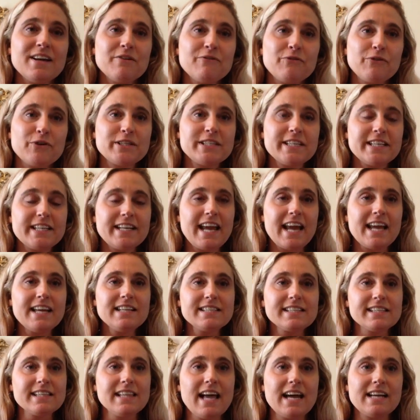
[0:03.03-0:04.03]
For
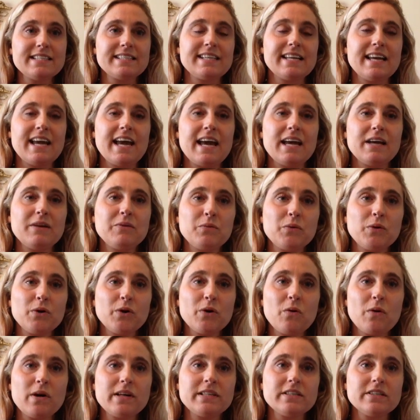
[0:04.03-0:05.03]
today's lesson, we're
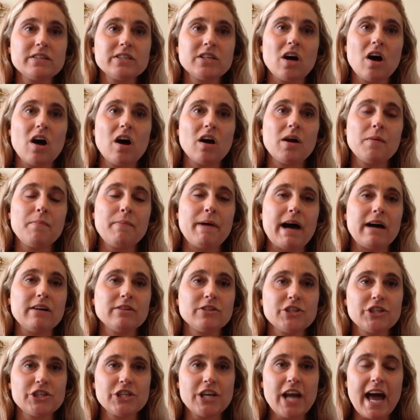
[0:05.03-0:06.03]
going to talk
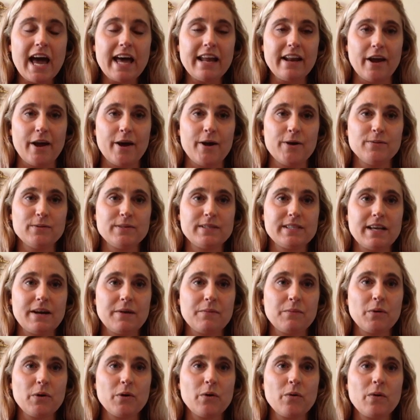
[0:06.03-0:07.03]
about shadows,
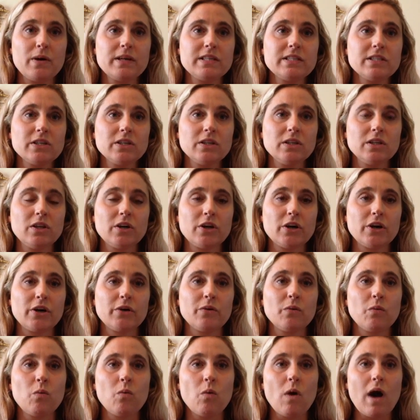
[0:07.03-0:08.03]
and we're going to
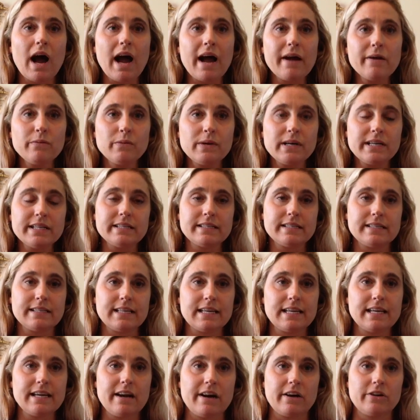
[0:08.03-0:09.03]
learn why we
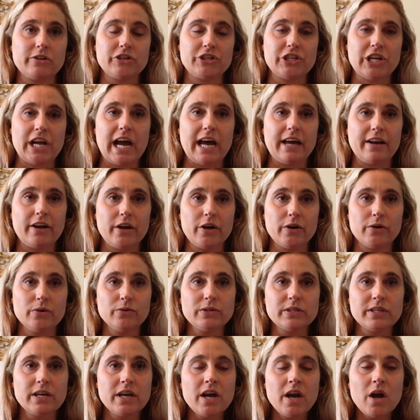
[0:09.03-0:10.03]
see our
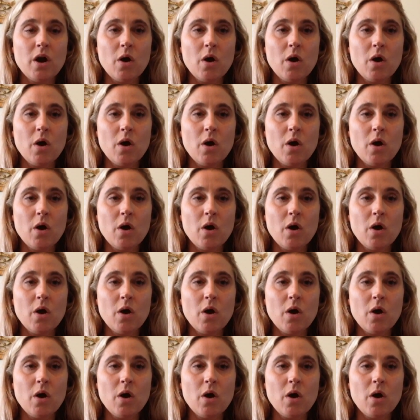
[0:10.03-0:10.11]
shadows,